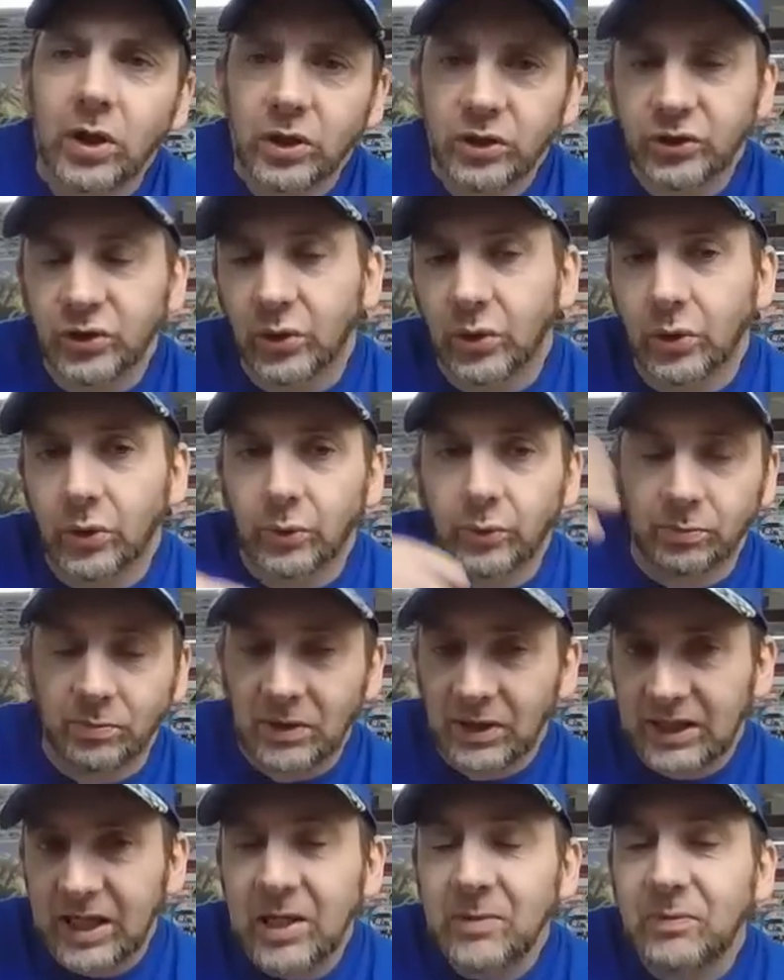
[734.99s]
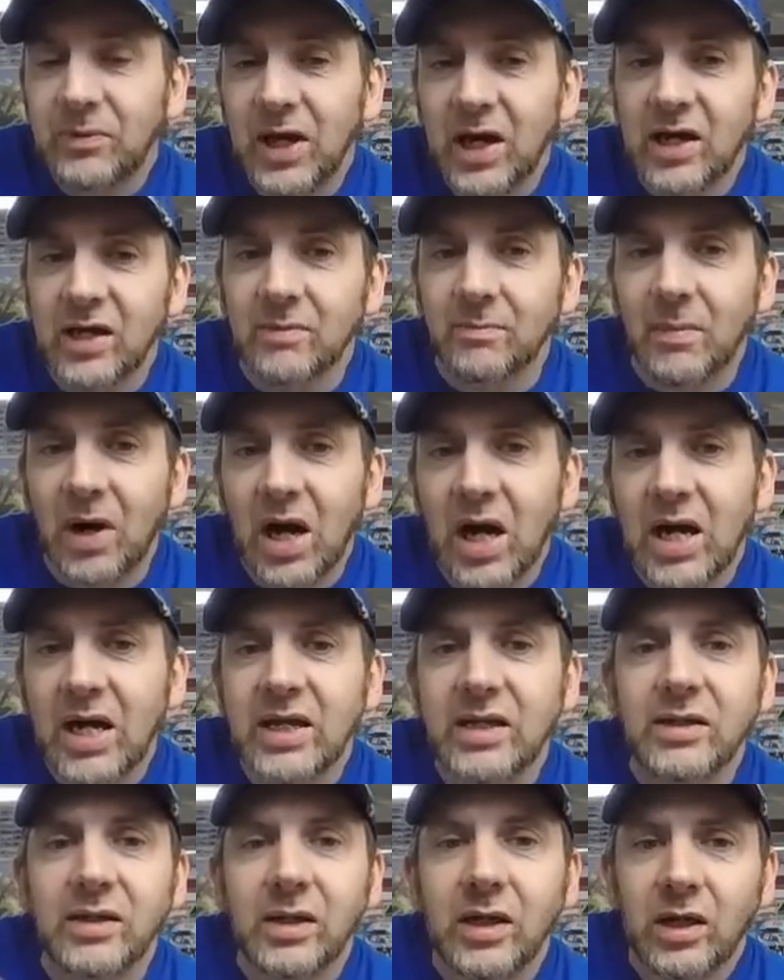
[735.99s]
So keep that in
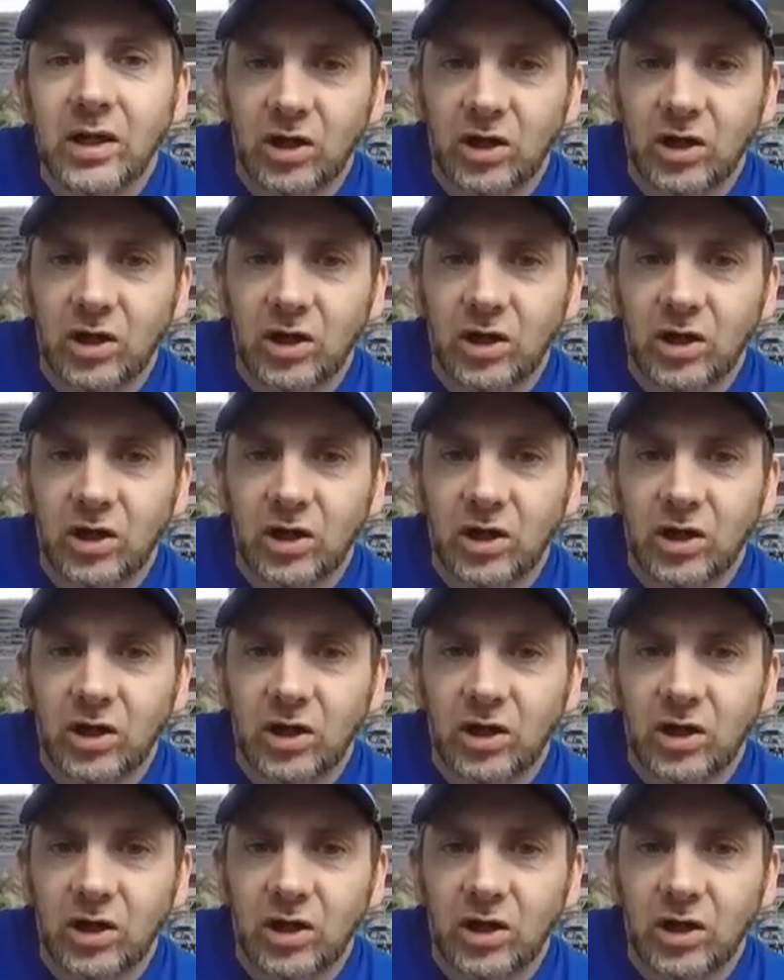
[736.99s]
mind,